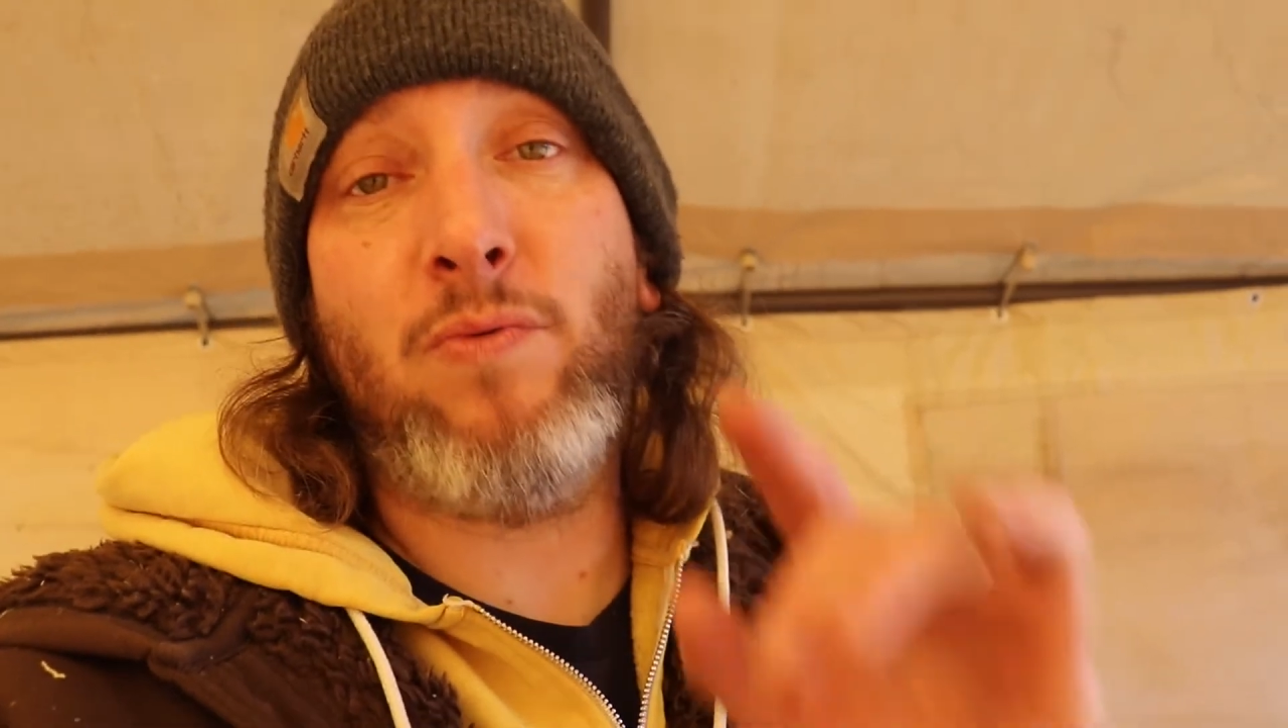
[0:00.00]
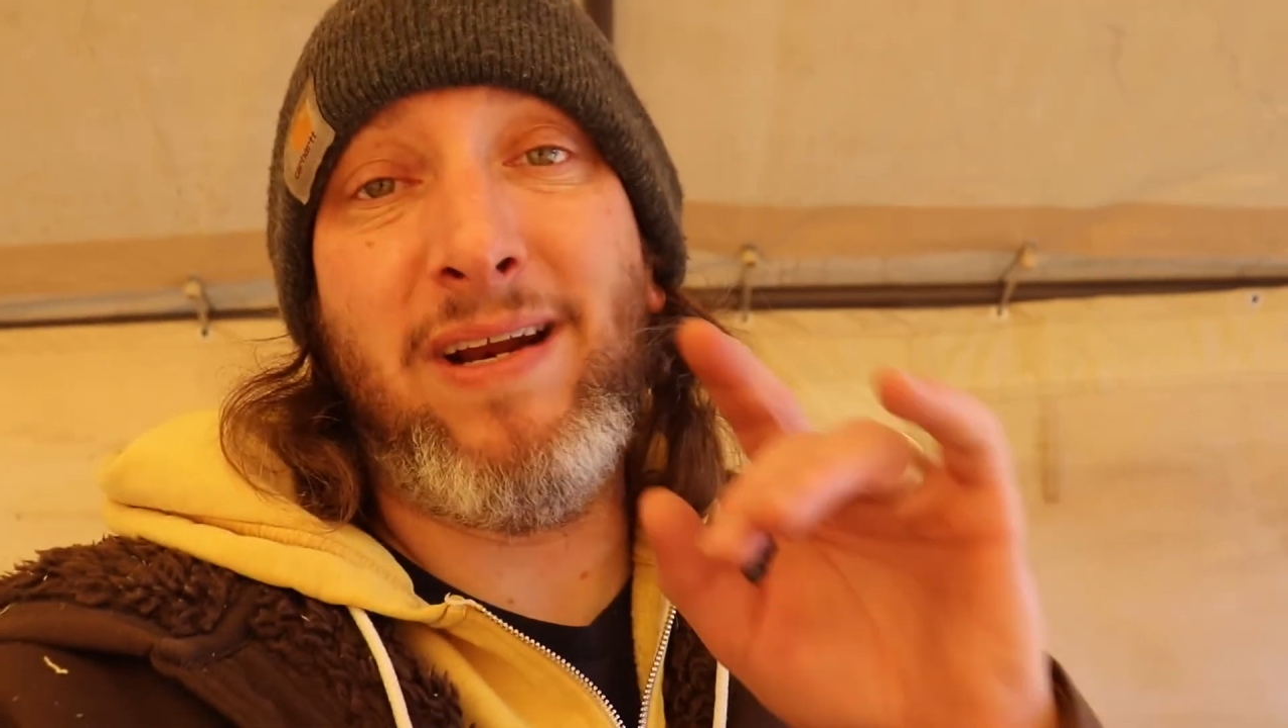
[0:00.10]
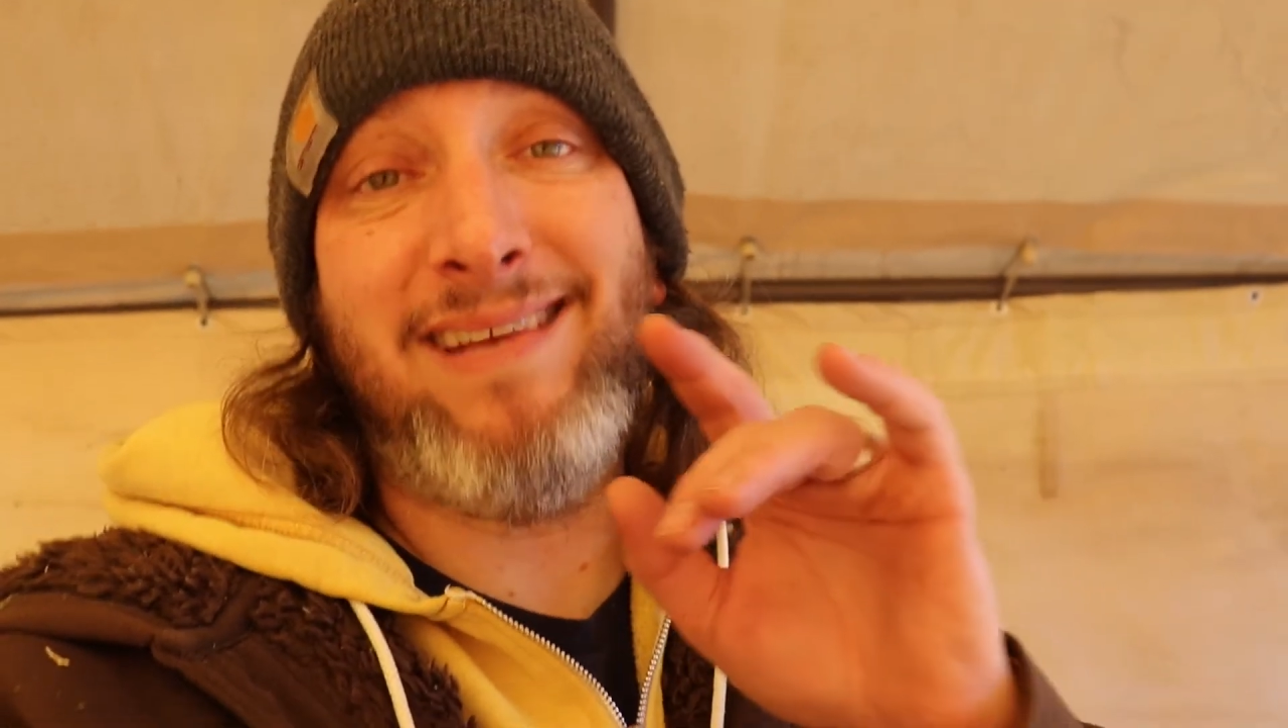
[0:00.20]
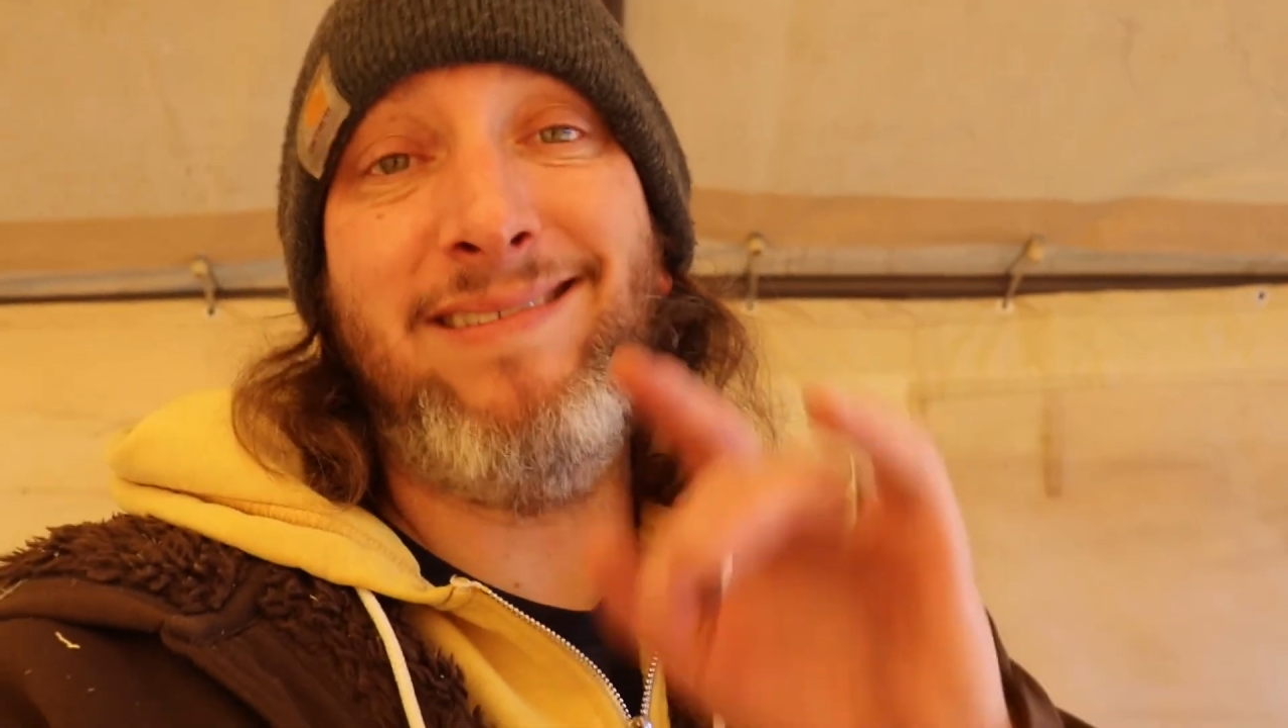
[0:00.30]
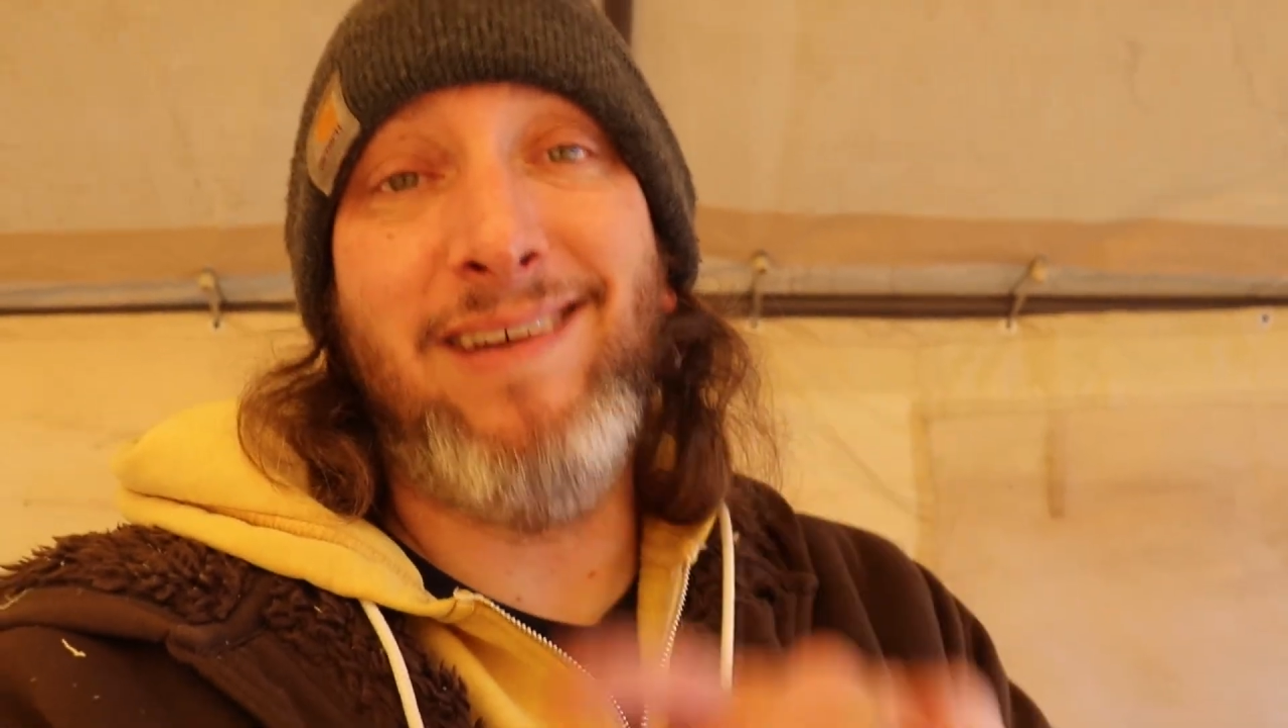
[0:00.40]
when
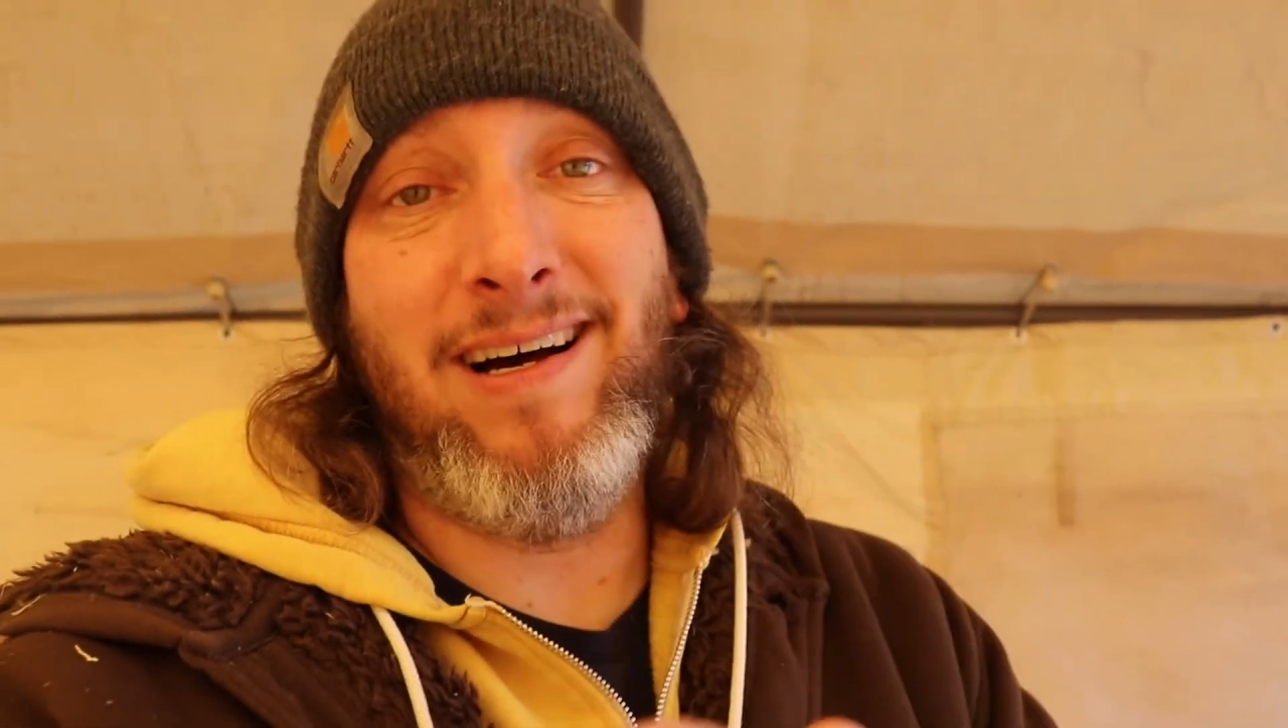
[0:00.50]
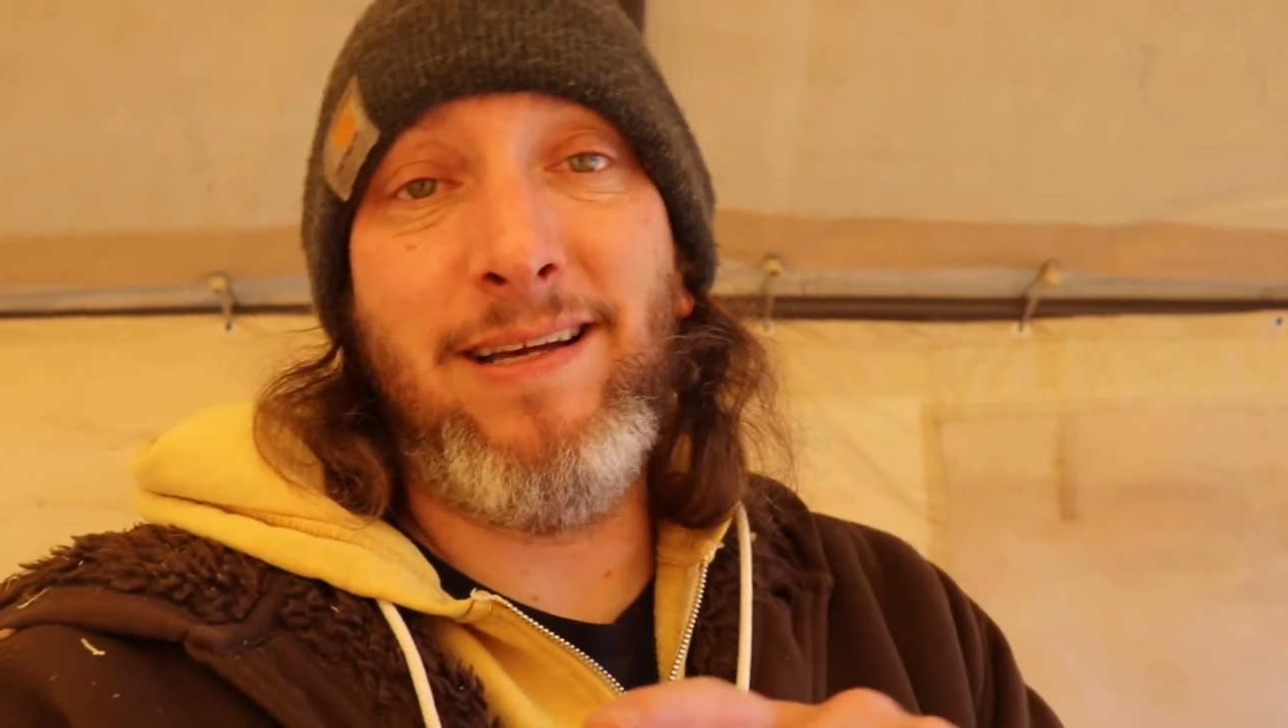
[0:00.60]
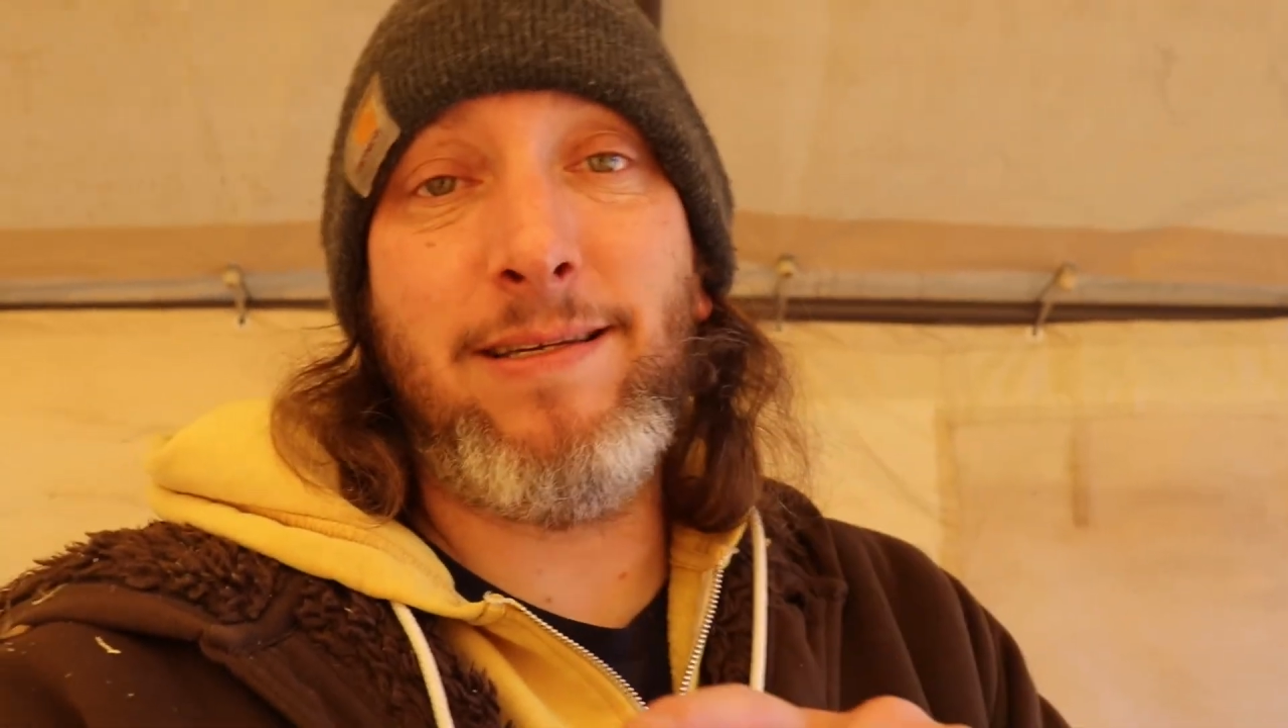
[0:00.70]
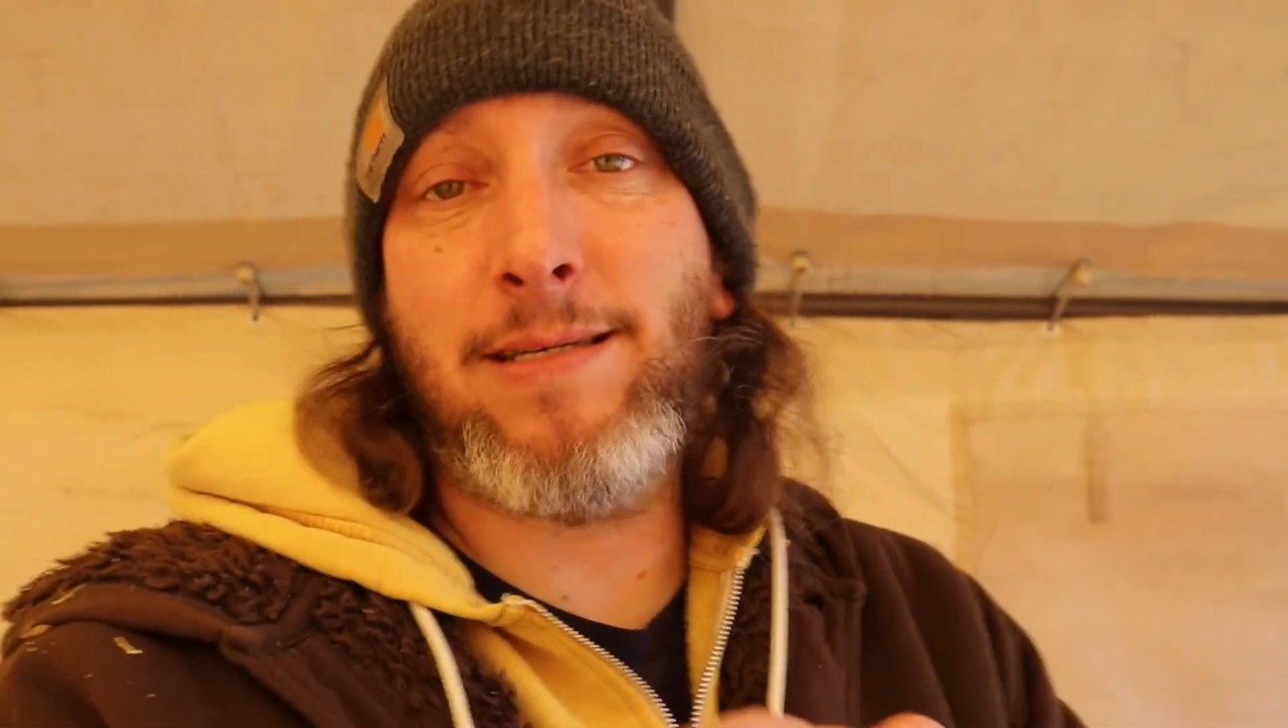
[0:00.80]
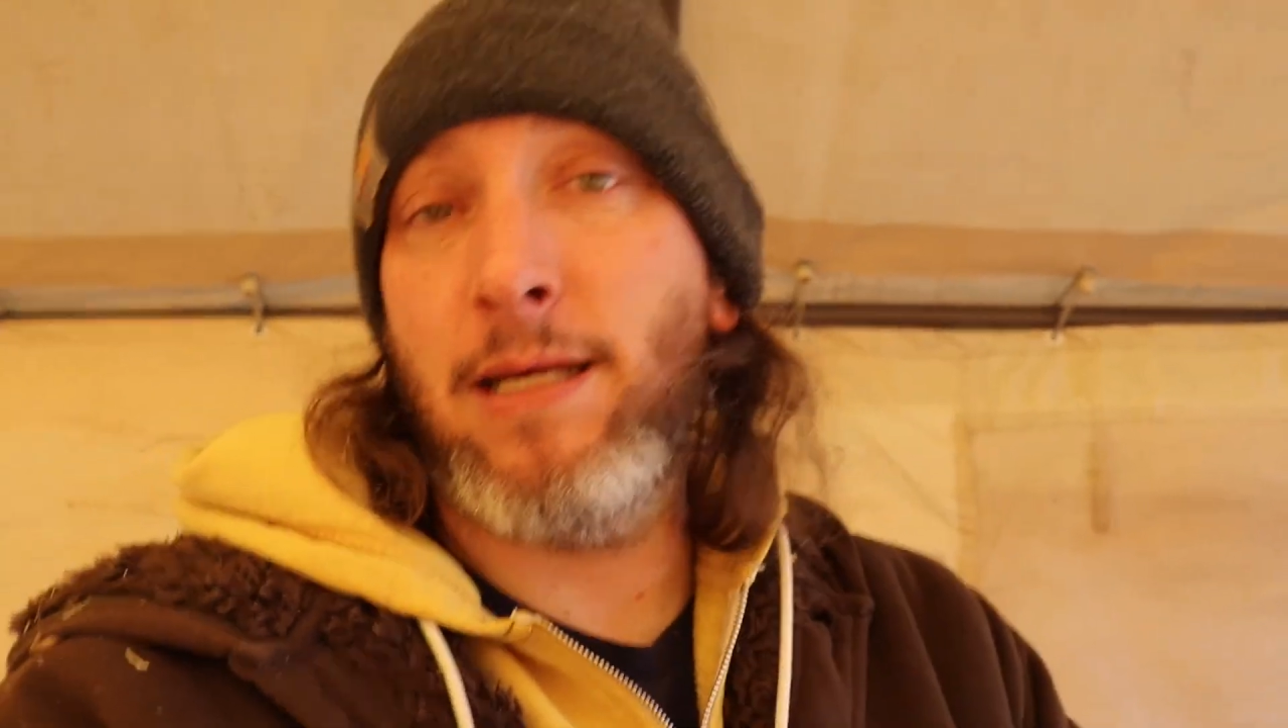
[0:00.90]
it
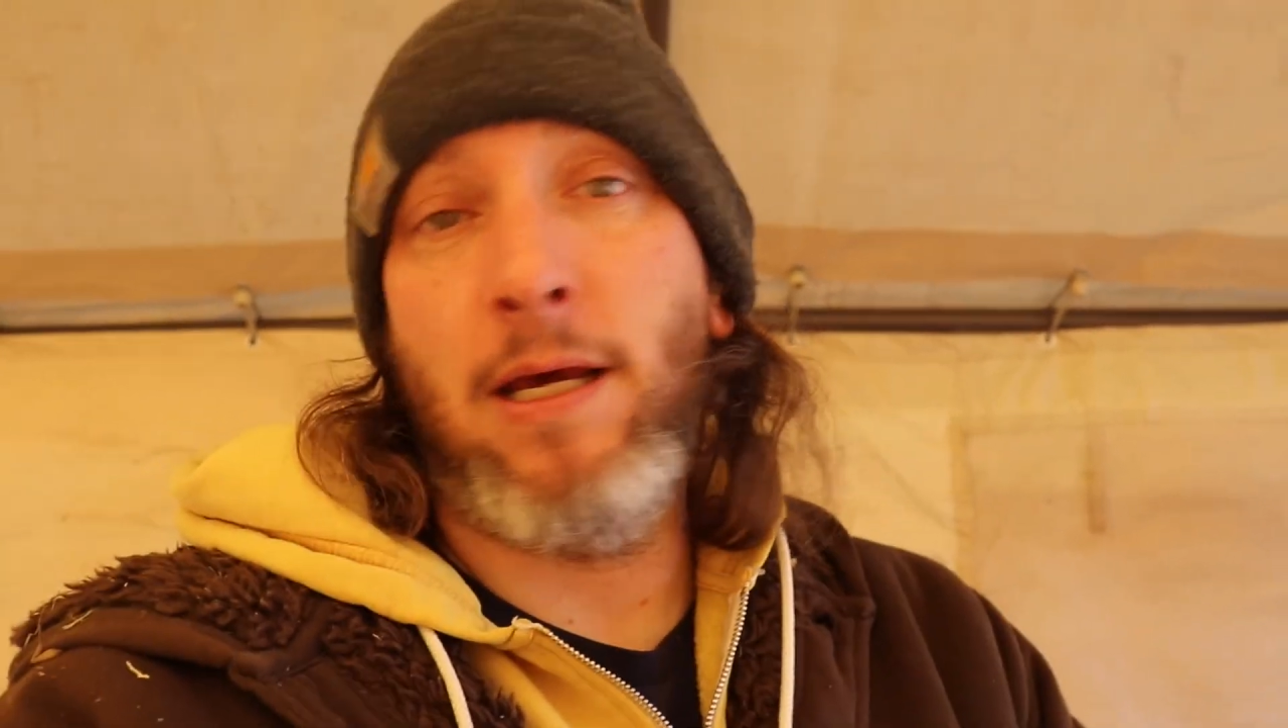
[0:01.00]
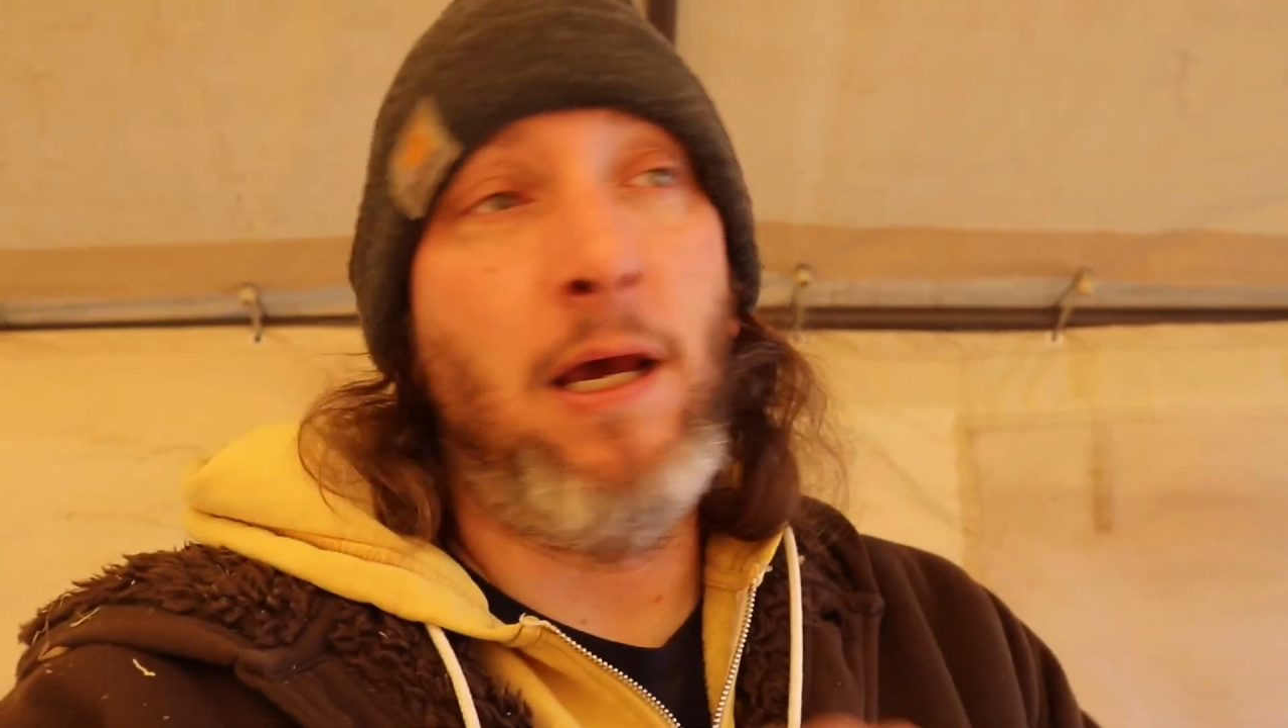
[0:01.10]
does,